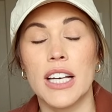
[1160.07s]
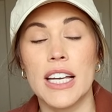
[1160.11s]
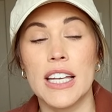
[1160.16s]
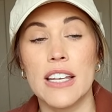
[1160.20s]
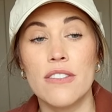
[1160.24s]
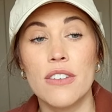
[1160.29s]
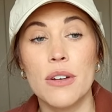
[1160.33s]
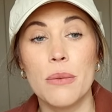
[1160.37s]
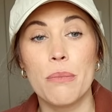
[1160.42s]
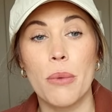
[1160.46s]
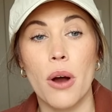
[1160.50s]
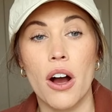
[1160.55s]
I
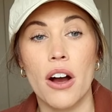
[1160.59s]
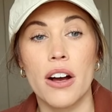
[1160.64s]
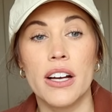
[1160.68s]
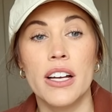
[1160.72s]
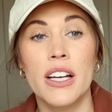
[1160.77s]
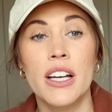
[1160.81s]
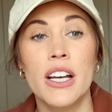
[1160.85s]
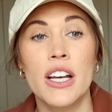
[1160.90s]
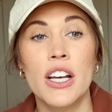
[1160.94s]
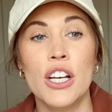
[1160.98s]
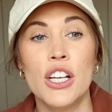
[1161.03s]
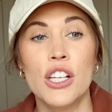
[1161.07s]
even bought
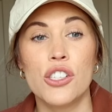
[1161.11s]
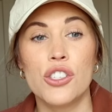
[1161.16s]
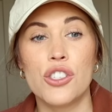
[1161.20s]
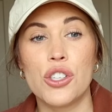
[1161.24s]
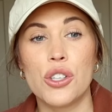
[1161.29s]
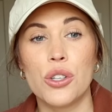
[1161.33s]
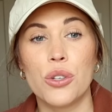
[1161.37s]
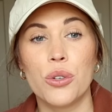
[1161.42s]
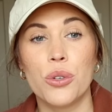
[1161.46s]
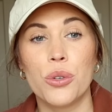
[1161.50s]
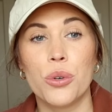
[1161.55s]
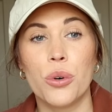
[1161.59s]

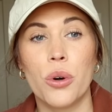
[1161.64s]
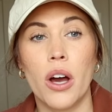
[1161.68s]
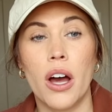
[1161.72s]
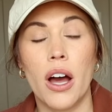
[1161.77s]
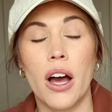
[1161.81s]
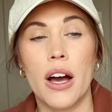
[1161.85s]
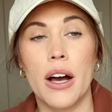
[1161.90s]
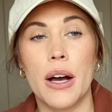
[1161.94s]
two